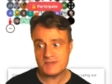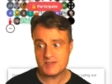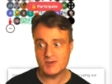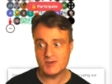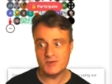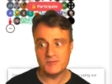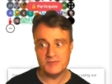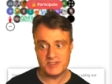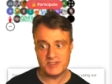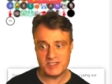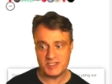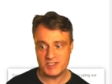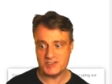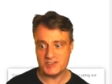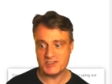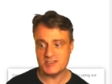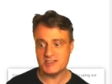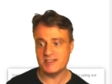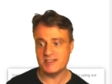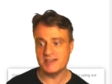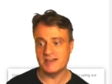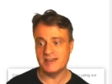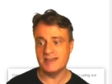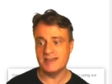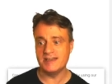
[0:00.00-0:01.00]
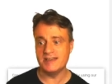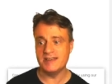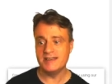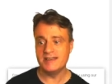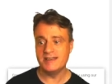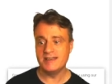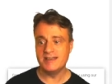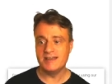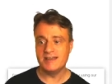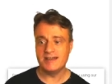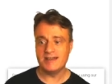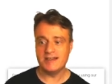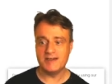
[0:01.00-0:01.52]
competition slide,
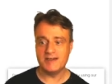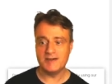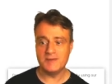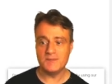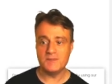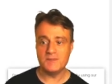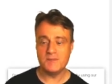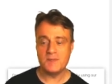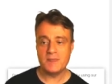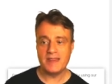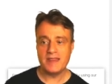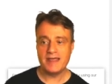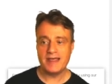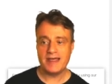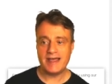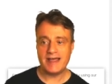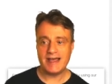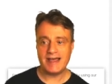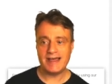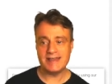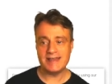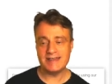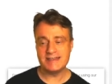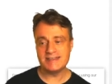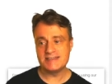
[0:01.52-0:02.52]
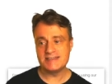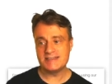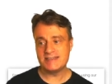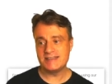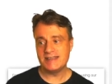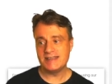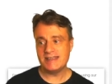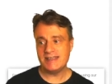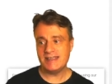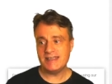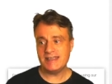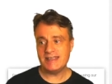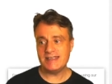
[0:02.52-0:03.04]
um, and
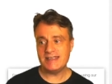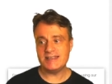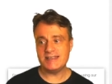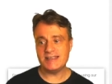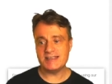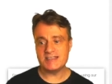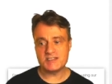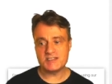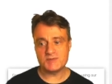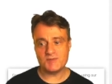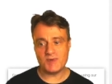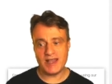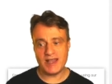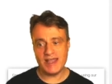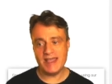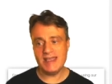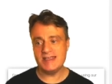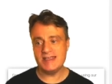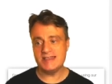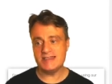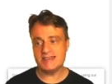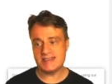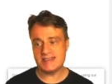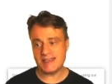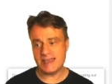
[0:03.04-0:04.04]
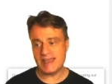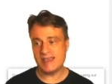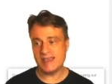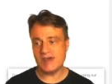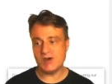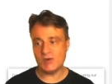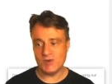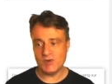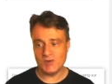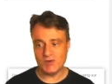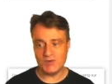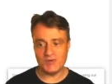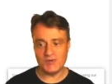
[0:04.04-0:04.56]
it explains
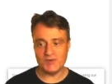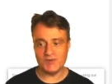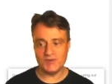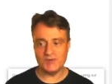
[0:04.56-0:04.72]
how